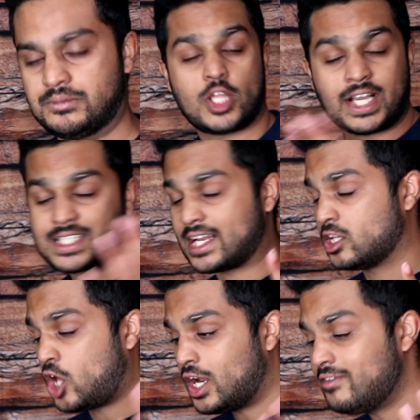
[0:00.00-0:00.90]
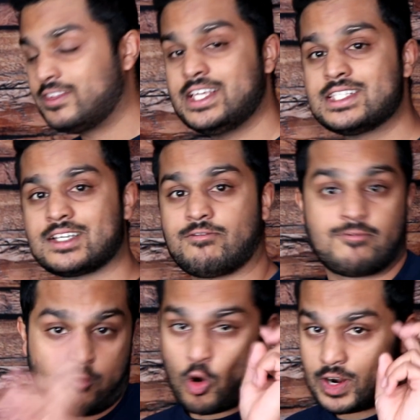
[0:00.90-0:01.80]
So like I said, a lot of these
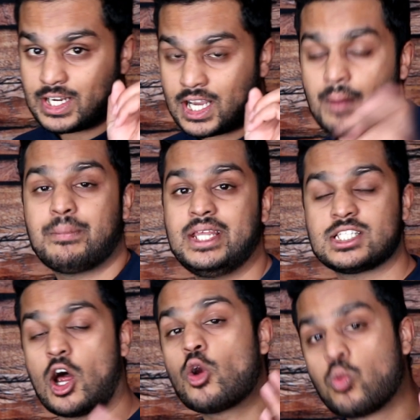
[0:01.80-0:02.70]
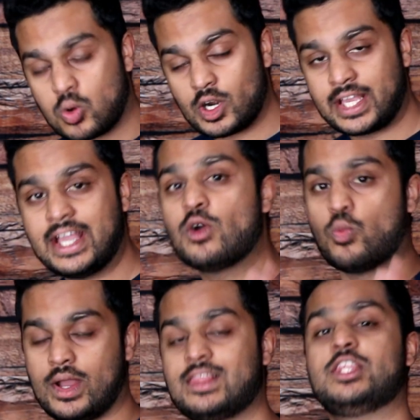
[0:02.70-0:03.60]
foreign companies are
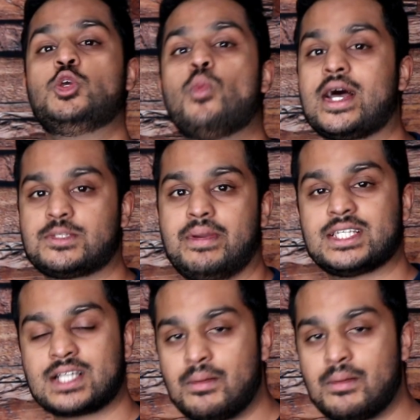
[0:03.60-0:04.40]
working with US-based